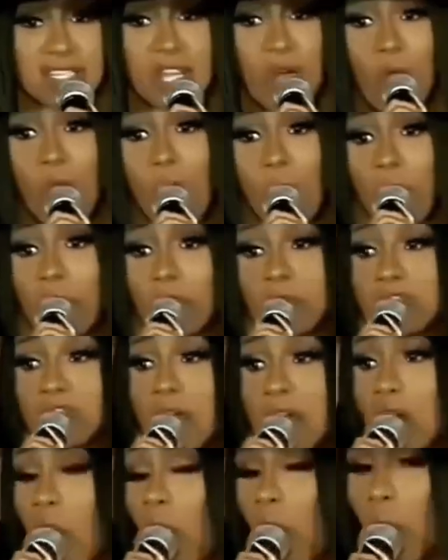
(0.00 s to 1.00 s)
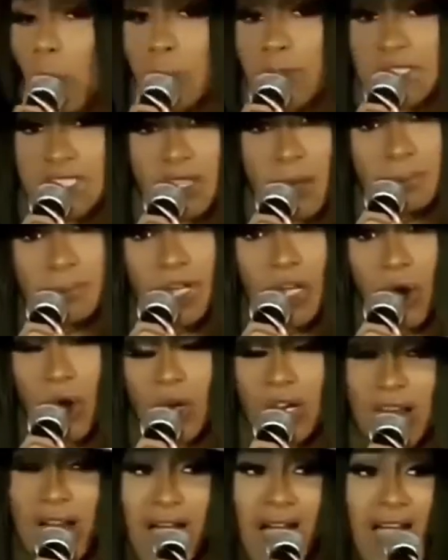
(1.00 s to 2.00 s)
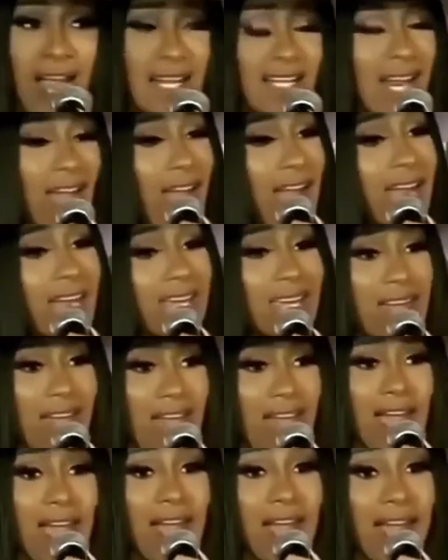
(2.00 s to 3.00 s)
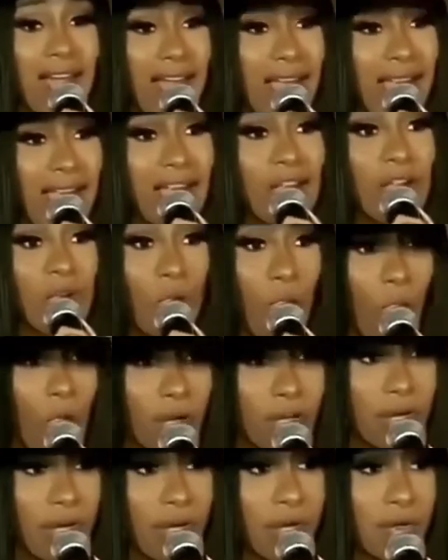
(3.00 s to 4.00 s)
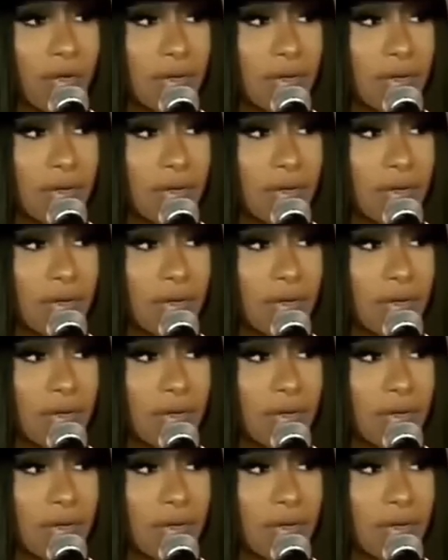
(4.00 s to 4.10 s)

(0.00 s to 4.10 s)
when you're trying to open something online, get a lawyer.